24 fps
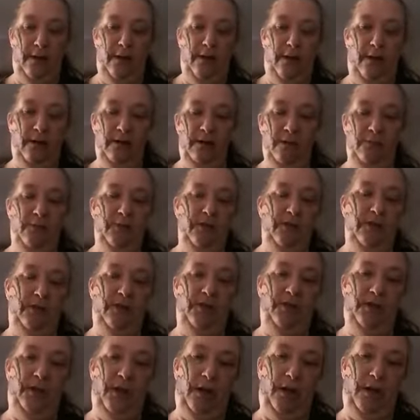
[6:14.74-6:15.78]
to put
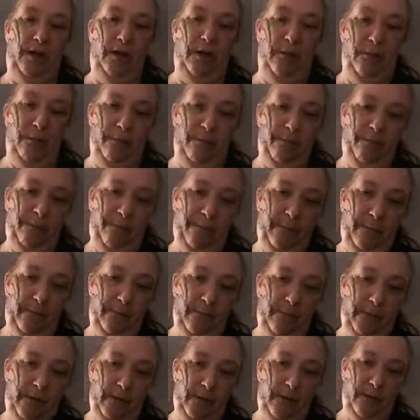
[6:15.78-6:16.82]
this yellow
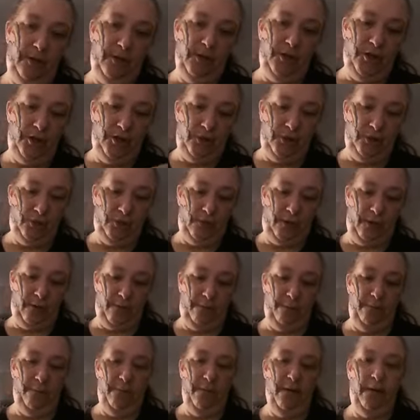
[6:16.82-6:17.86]
sheer
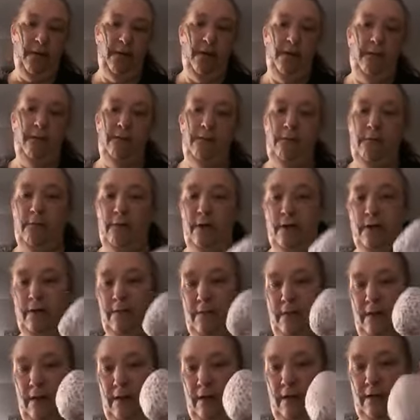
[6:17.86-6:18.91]
trim right
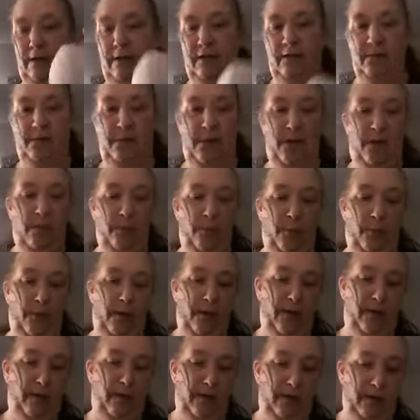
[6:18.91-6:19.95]
around this bad
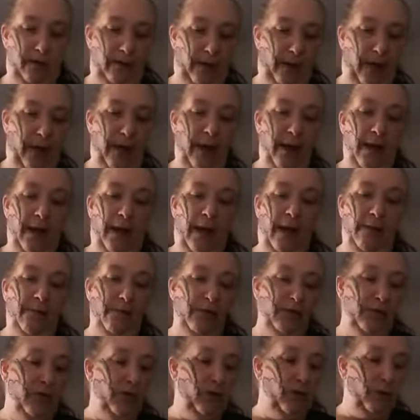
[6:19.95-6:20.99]
boy, okay? I'm
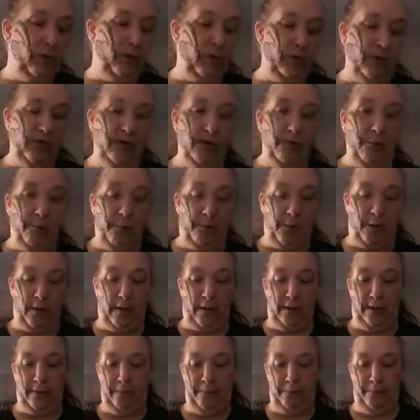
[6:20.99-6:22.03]
going to start at the
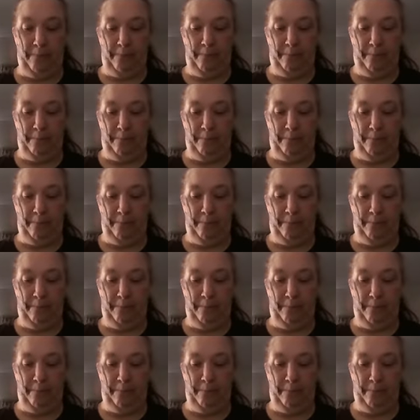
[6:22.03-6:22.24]
bottom.